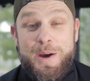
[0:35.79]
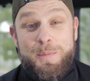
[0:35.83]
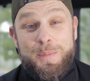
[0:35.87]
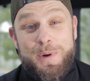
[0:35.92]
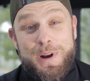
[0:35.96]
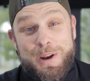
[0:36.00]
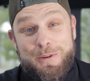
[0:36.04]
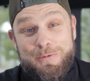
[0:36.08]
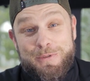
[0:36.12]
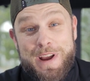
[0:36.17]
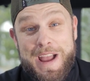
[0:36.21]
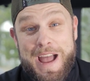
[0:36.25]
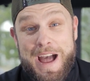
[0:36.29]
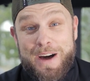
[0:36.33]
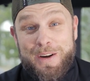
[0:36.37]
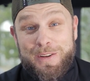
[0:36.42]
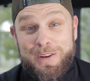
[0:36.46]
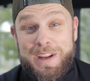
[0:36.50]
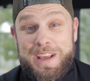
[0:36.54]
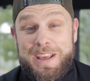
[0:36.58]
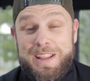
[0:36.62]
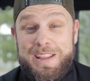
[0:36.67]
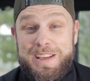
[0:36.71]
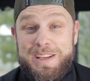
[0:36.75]
But in
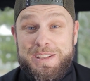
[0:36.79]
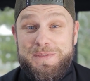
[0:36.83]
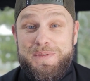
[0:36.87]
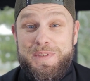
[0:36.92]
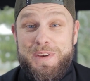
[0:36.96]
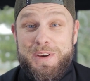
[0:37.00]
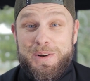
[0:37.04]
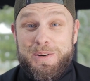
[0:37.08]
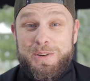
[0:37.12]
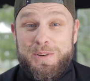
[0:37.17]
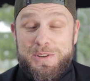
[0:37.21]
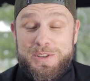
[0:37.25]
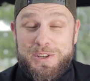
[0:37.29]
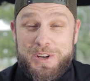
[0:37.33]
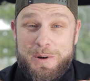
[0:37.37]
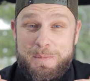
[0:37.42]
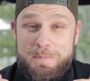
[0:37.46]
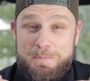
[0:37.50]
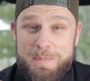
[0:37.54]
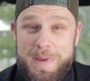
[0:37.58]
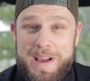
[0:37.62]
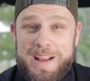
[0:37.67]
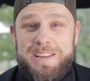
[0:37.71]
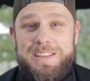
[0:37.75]
reality, these vehicles are
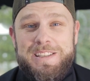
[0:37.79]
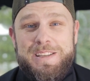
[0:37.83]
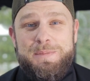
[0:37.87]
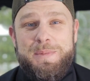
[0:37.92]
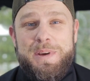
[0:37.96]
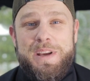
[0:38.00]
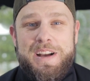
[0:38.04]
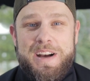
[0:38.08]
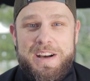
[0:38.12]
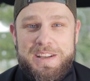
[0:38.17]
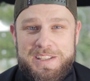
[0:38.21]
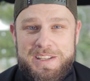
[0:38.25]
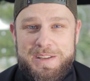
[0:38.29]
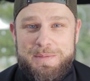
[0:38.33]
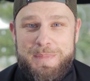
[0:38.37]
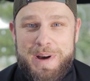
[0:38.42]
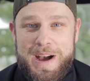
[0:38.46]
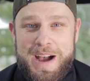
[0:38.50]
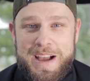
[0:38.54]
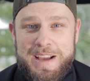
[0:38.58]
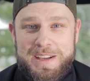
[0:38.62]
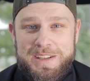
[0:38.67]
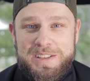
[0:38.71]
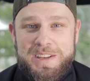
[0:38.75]
meant to be
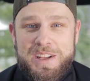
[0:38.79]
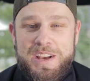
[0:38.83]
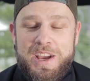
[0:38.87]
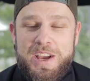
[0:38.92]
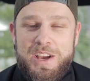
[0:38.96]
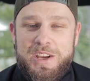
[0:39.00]
customized,